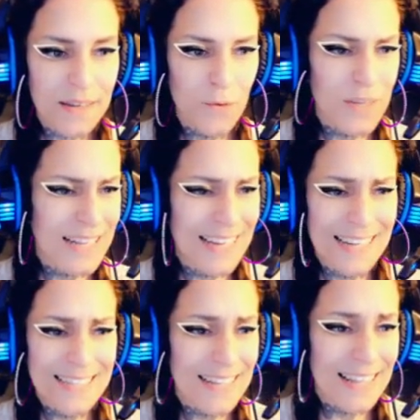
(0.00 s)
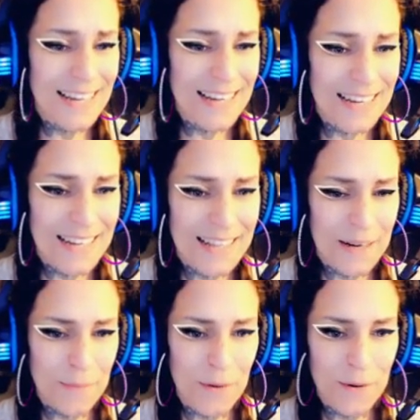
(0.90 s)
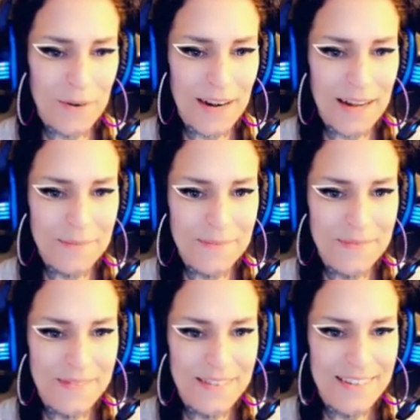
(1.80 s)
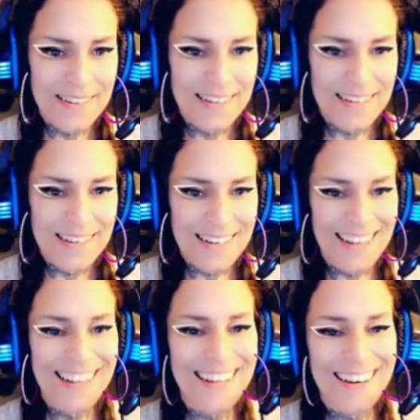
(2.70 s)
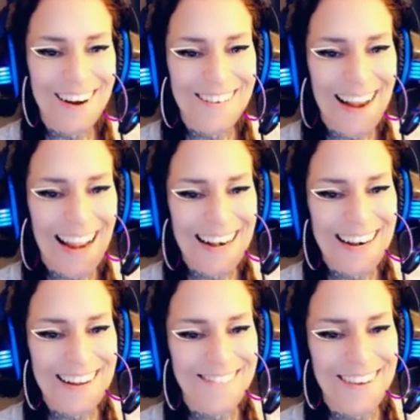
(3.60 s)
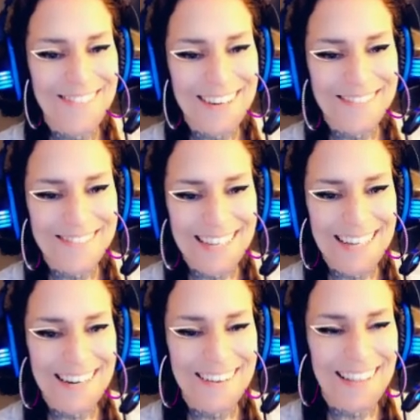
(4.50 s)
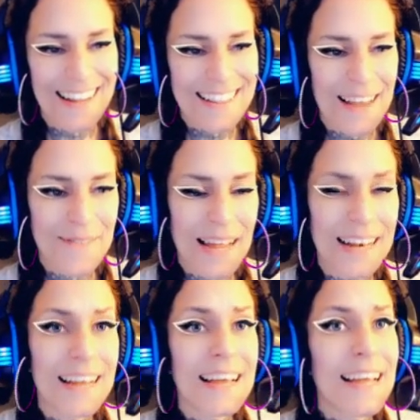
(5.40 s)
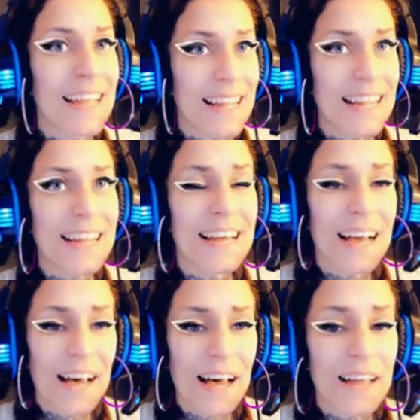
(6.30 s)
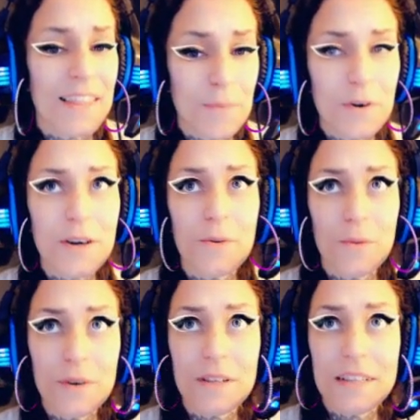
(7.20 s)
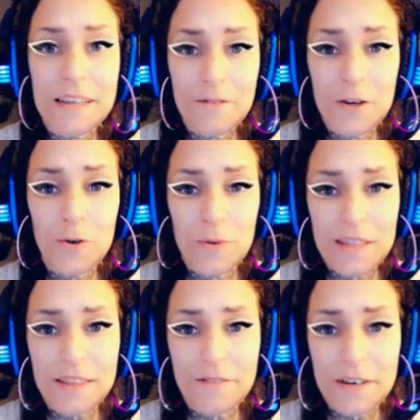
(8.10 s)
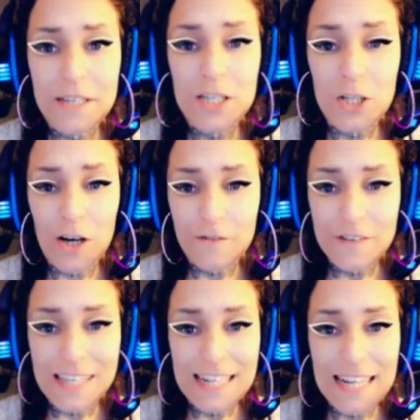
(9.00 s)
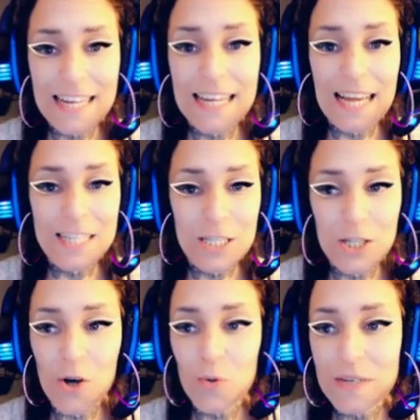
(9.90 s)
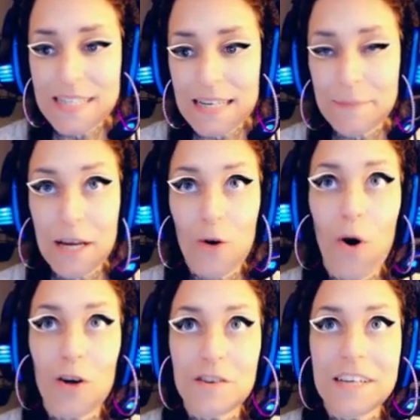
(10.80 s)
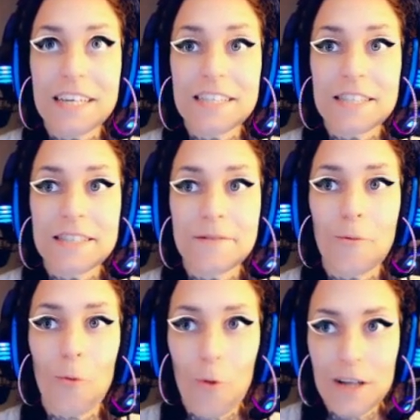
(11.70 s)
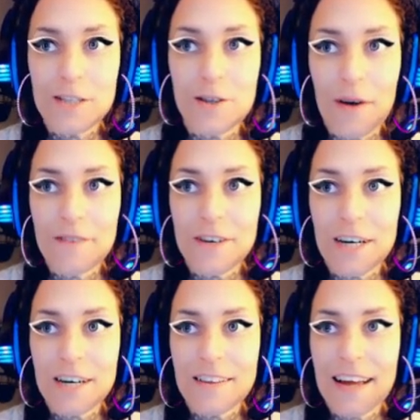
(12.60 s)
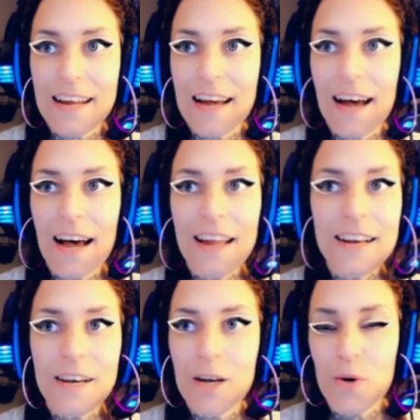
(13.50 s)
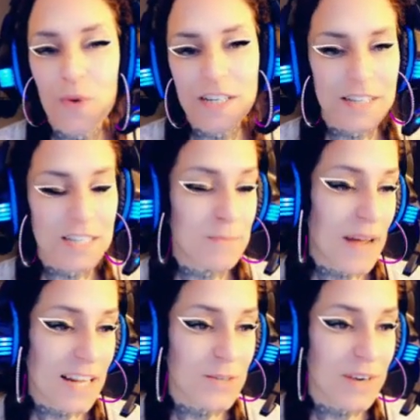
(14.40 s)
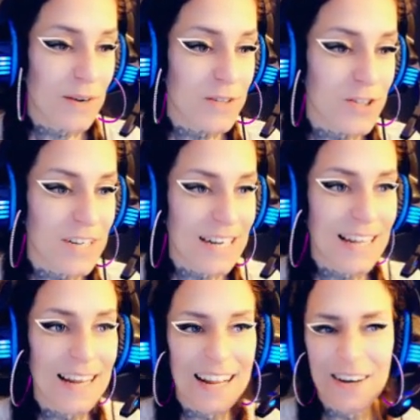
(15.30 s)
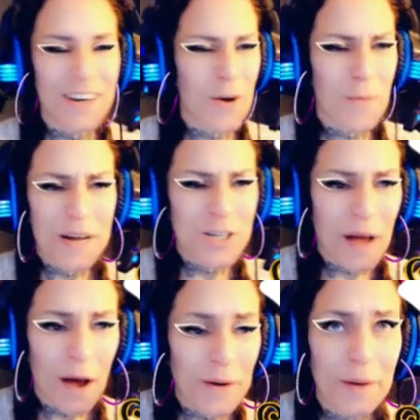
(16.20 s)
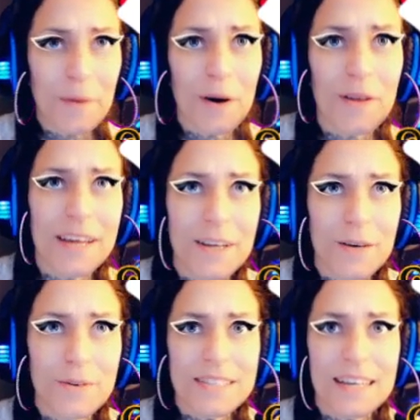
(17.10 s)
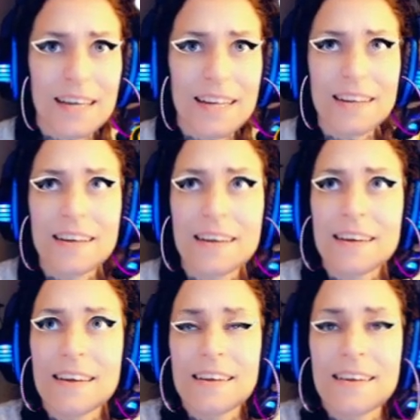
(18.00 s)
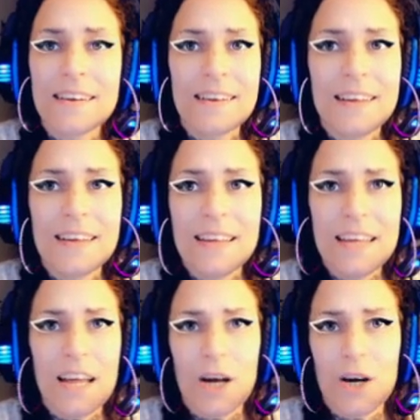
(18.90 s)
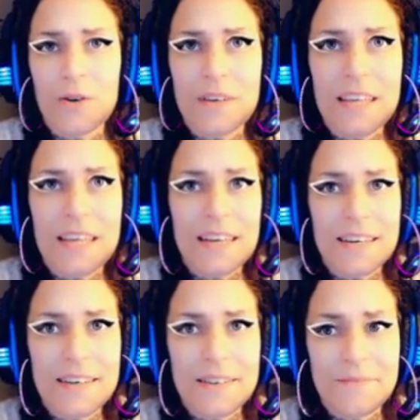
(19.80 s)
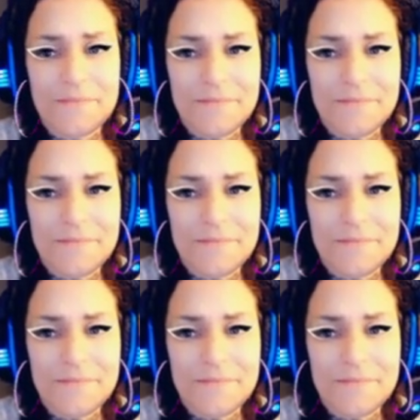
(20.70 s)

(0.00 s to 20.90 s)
really easily in their program. You don't hate anyone, but you really don't like that man. The book will leave you with the very strong feeling that he has no redeeming qualities whatsoever. Like, I didn't know what to expect when I was reading it. I didn't know much about him. All I knew was that, you know, he had